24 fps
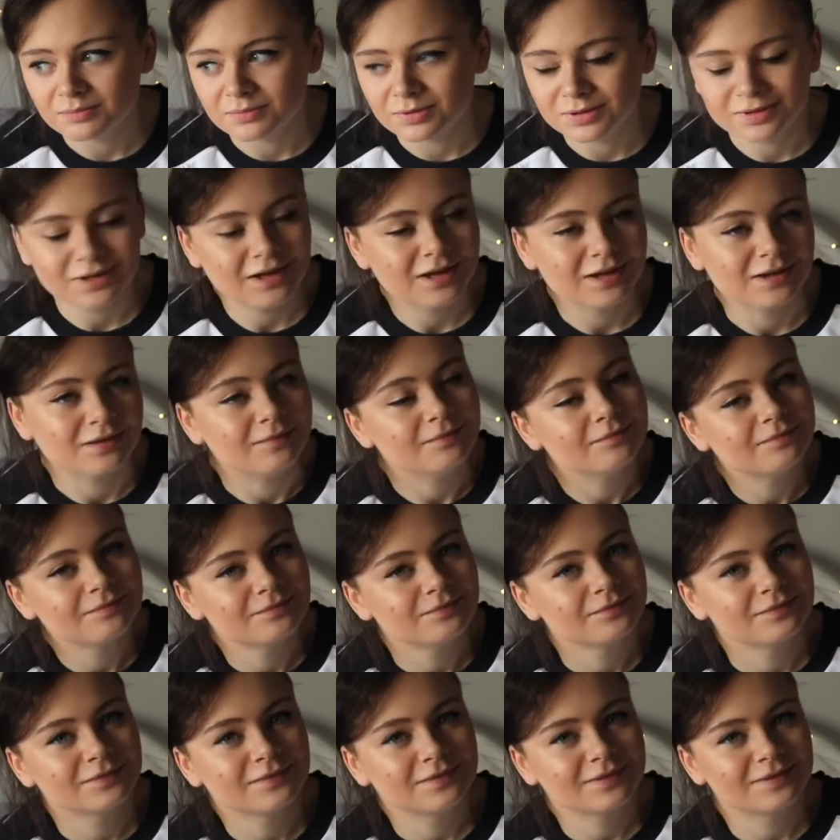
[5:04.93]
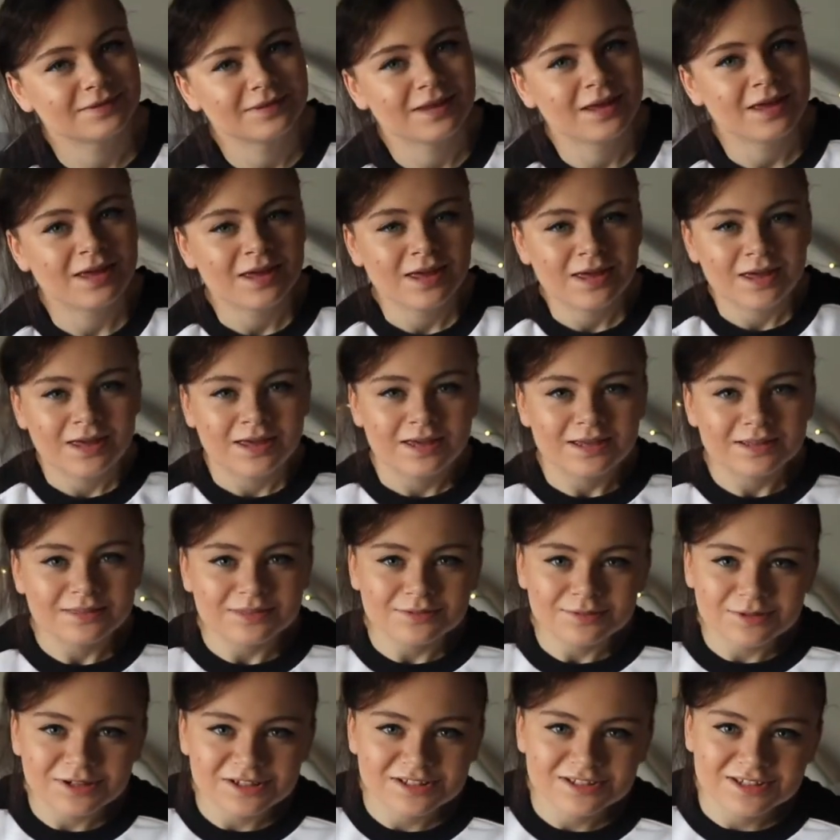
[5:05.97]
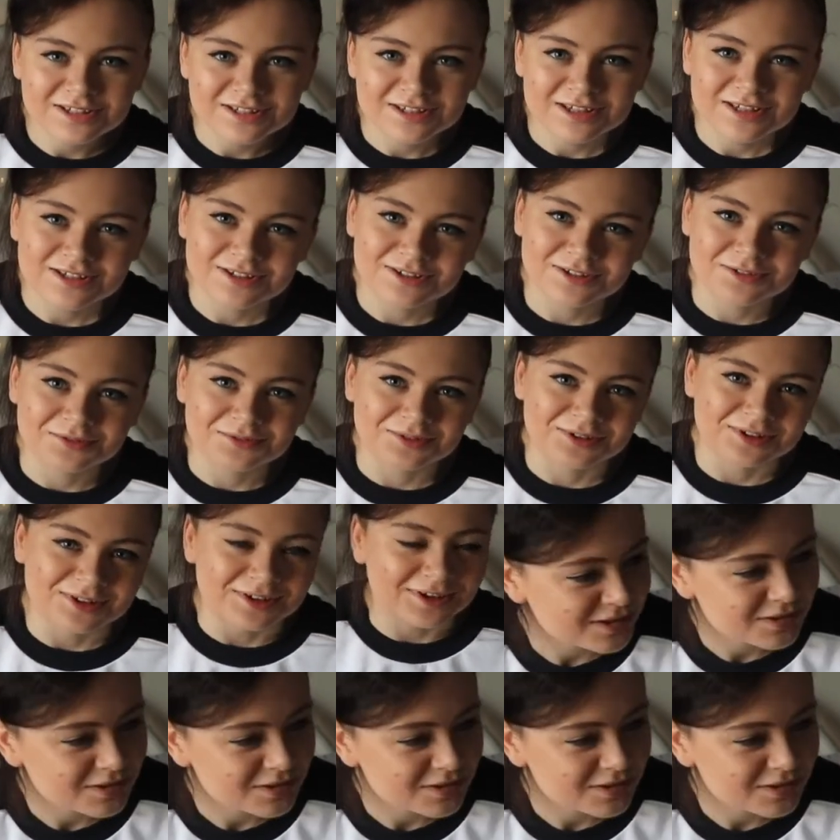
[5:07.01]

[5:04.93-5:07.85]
But yeah. The rest is history.